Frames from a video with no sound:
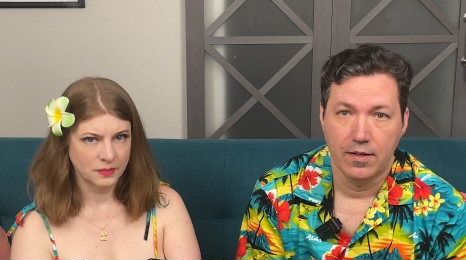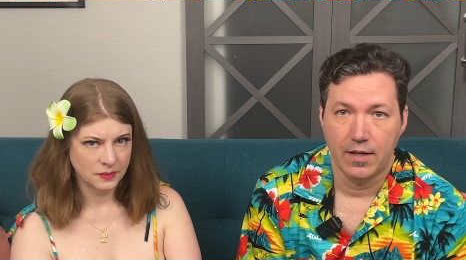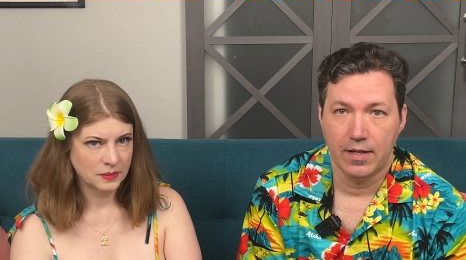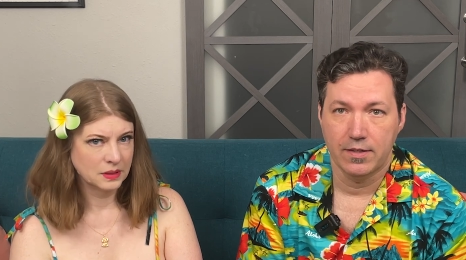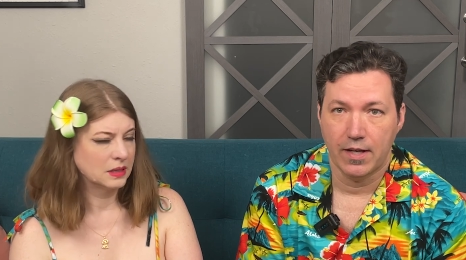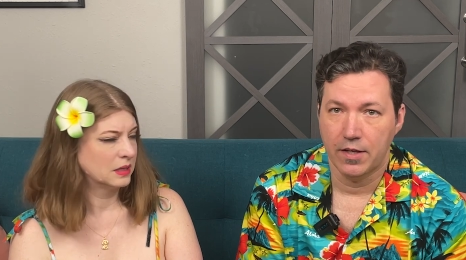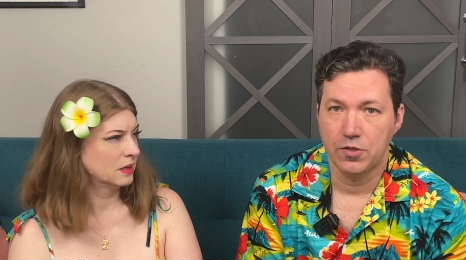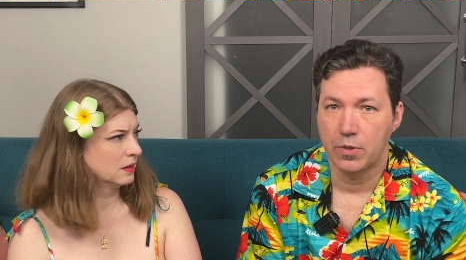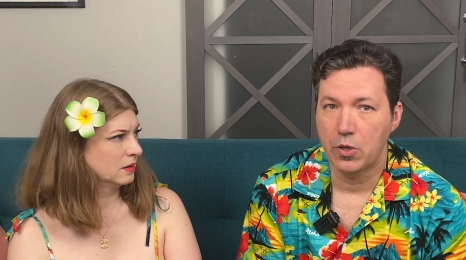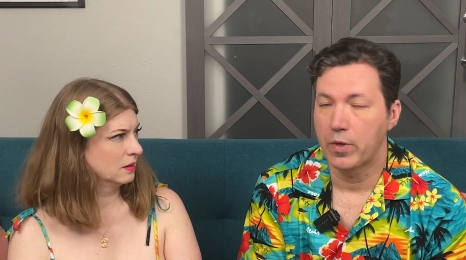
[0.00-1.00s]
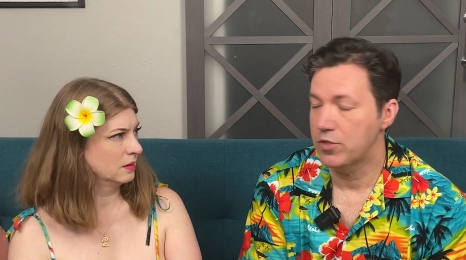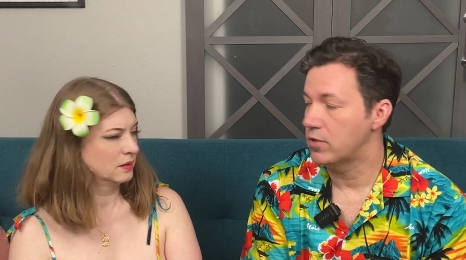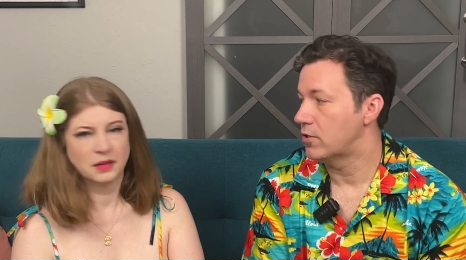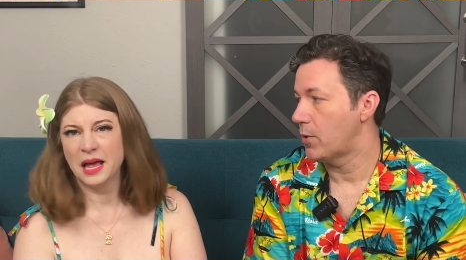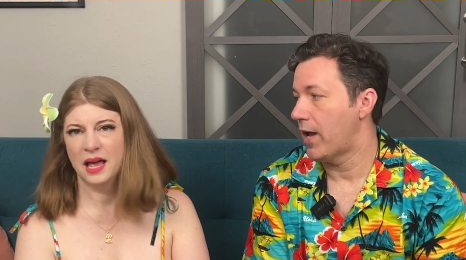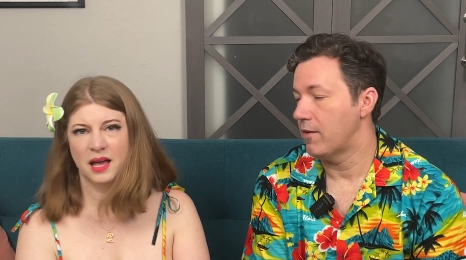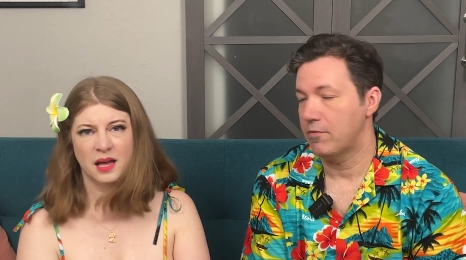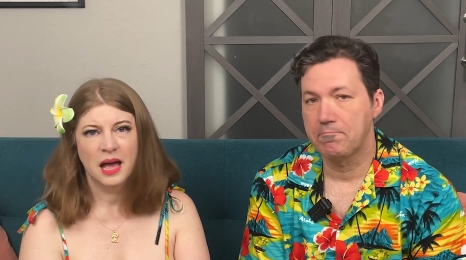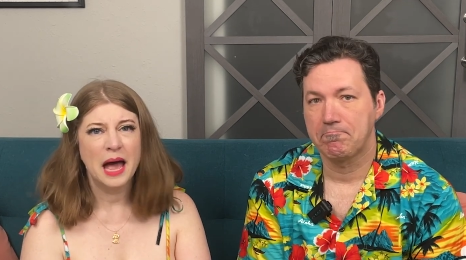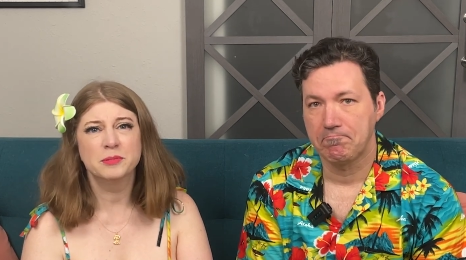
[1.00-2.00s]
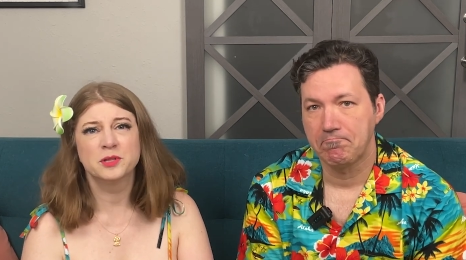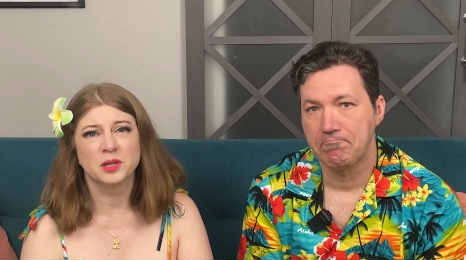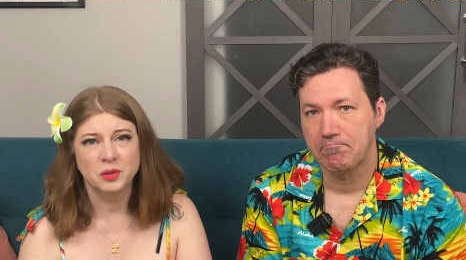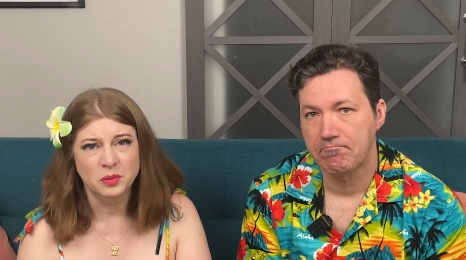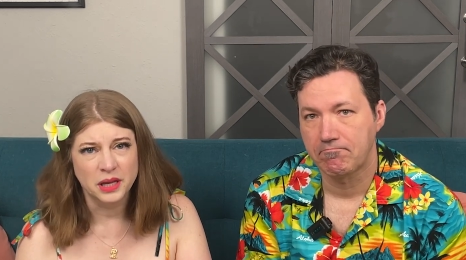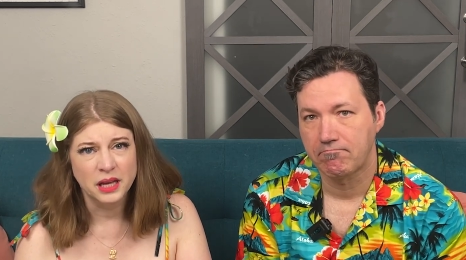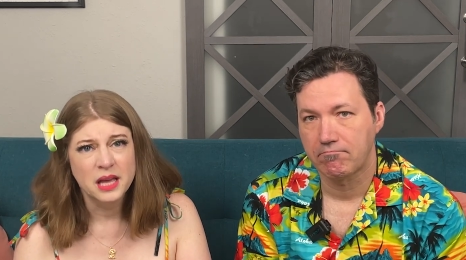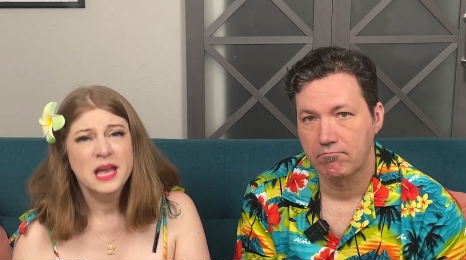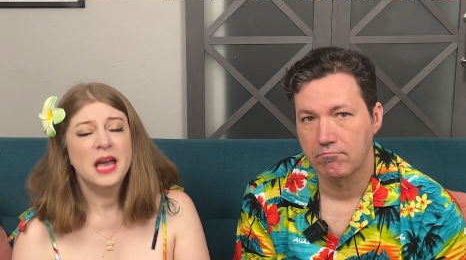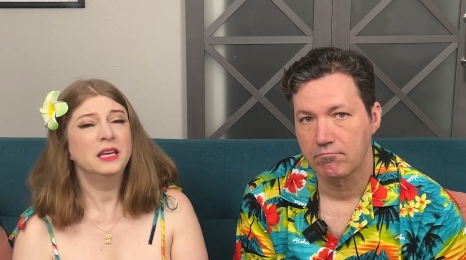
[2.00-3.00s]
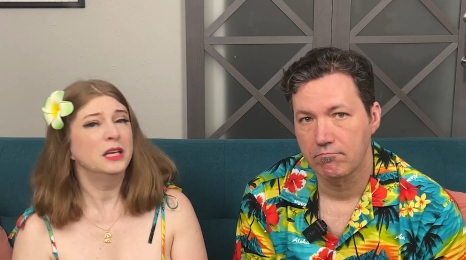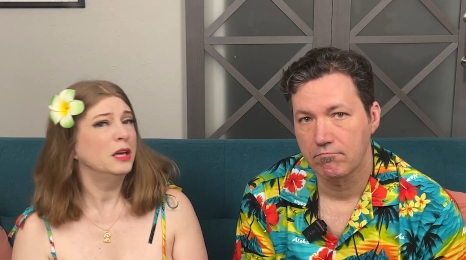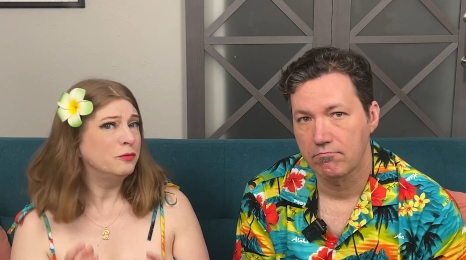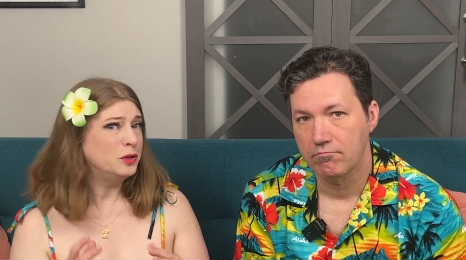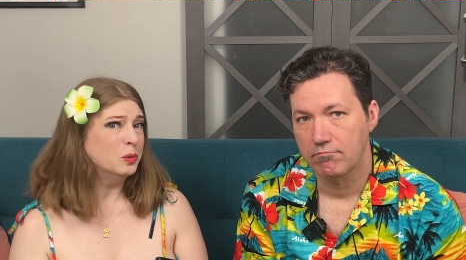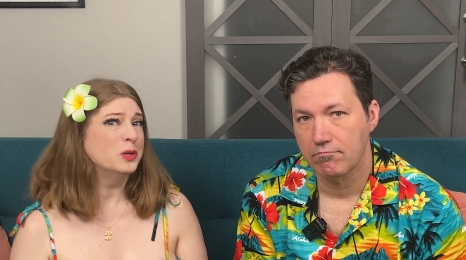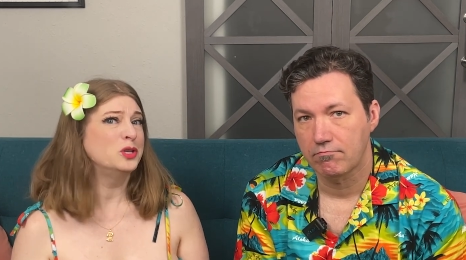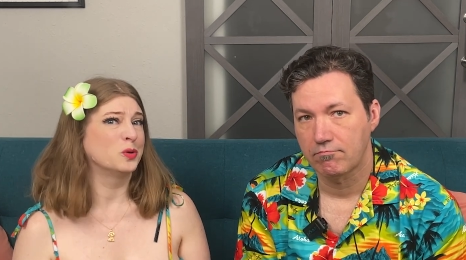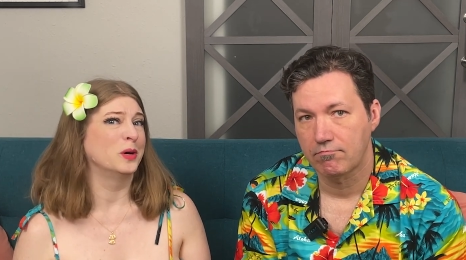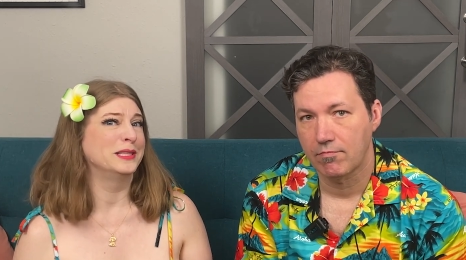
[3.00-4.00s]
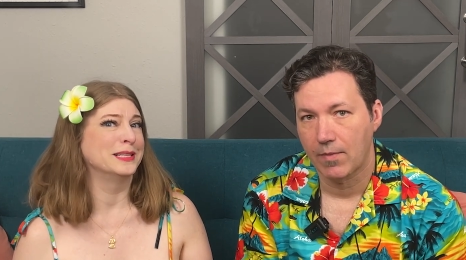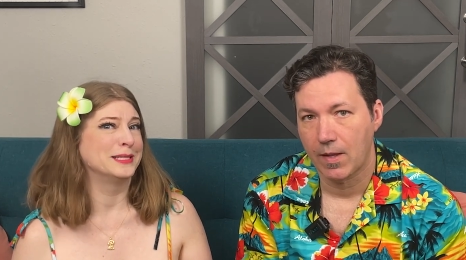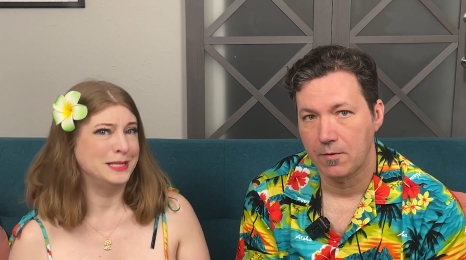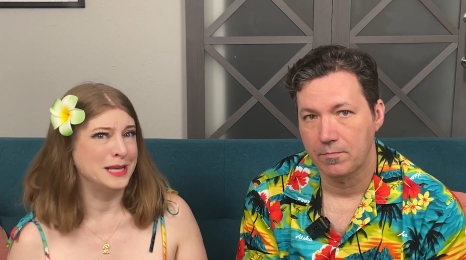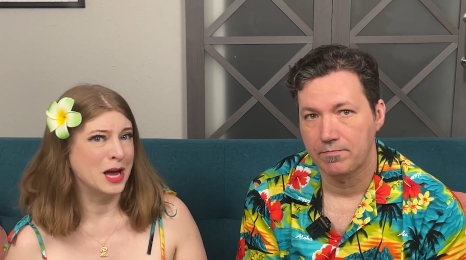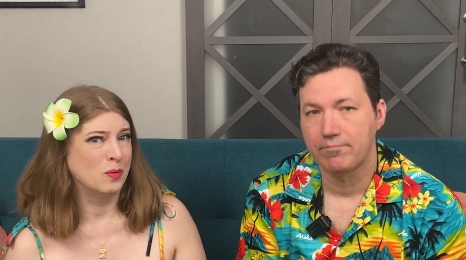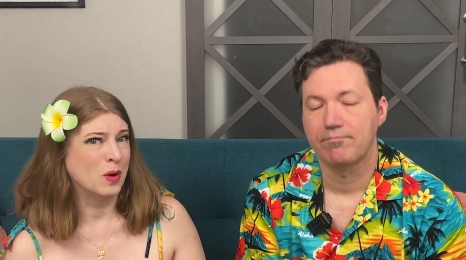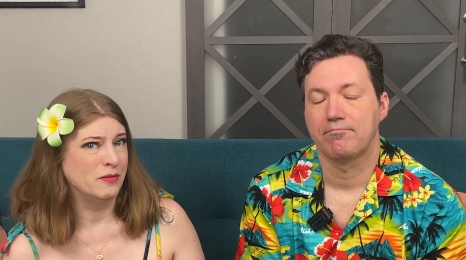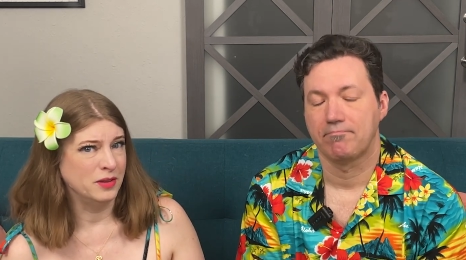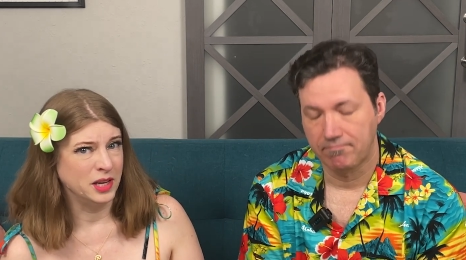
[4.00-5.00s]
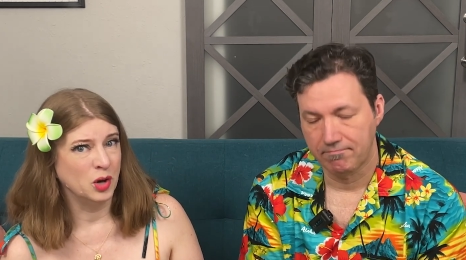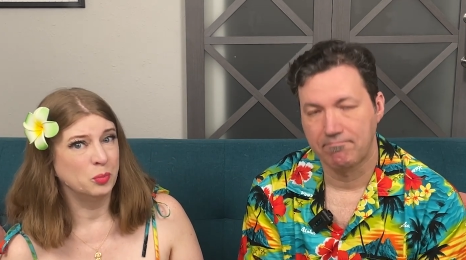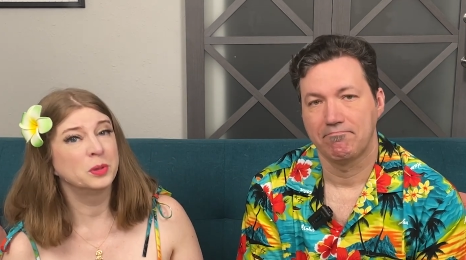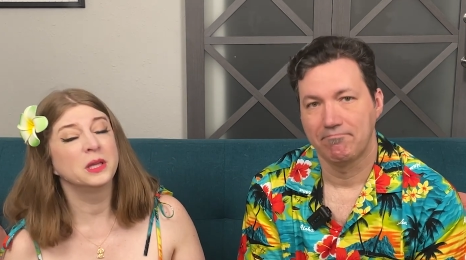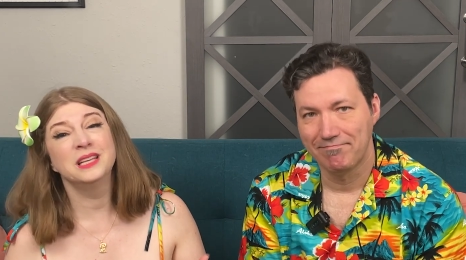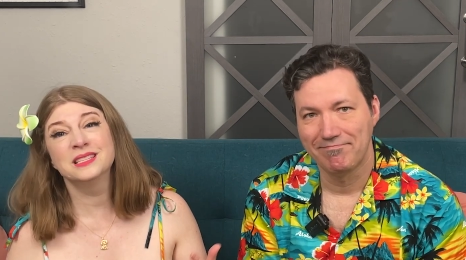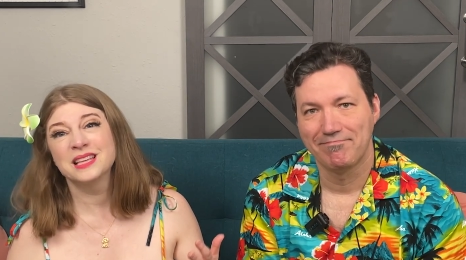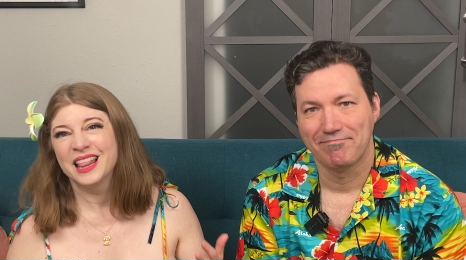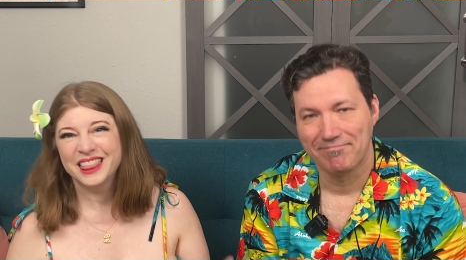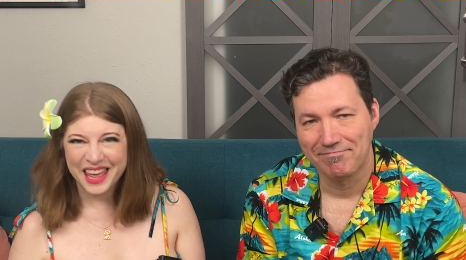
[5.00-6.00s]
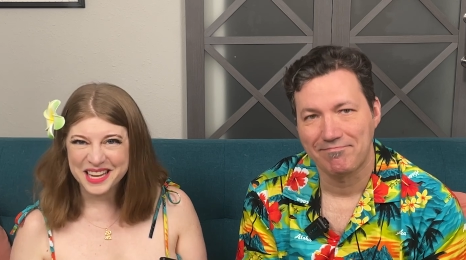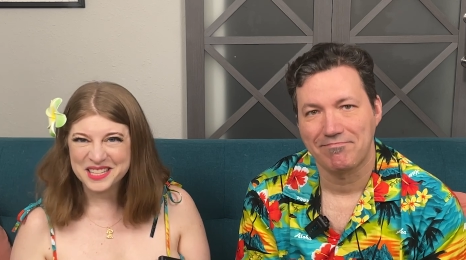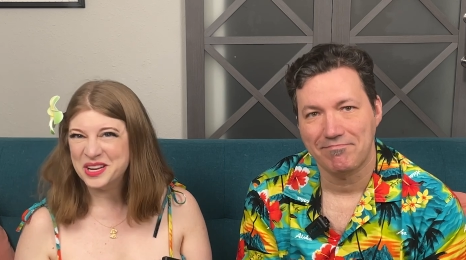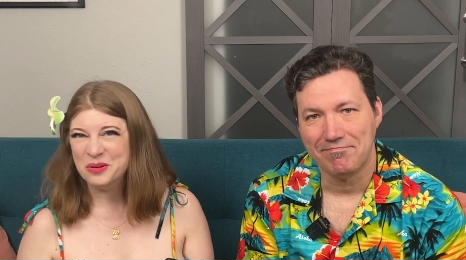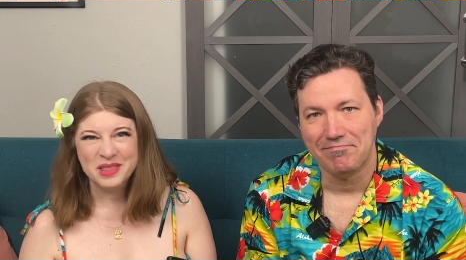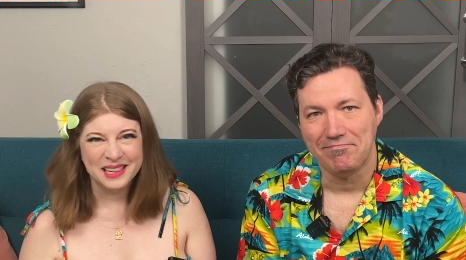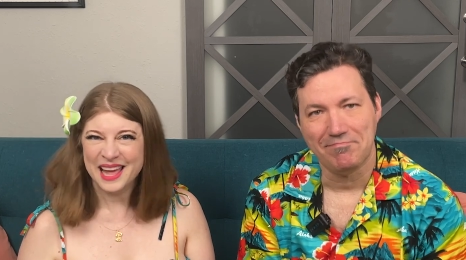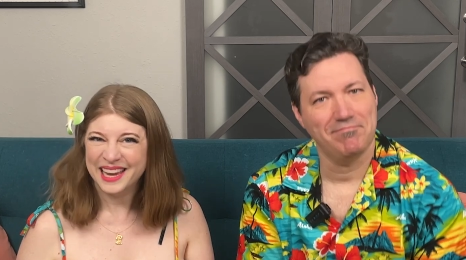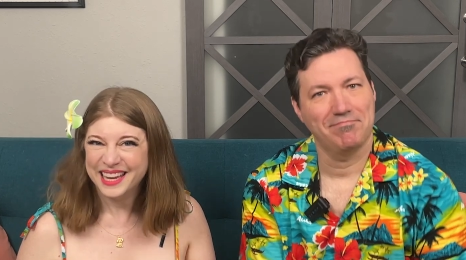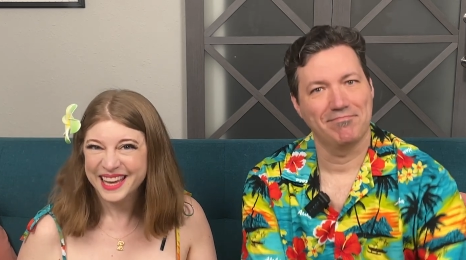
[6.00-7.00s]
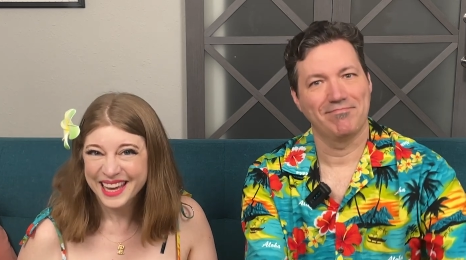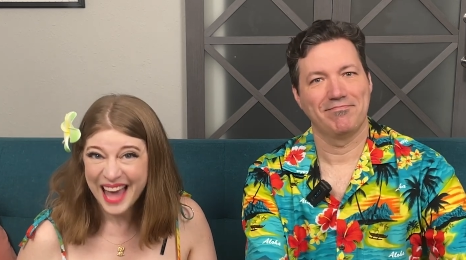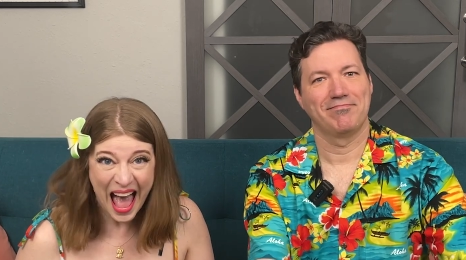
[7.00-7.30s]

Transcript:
Speaker 1: and answer any questions you have.
Speaker 2: Absolutely. And if you enjoyed this DIY video, please let us know with a like.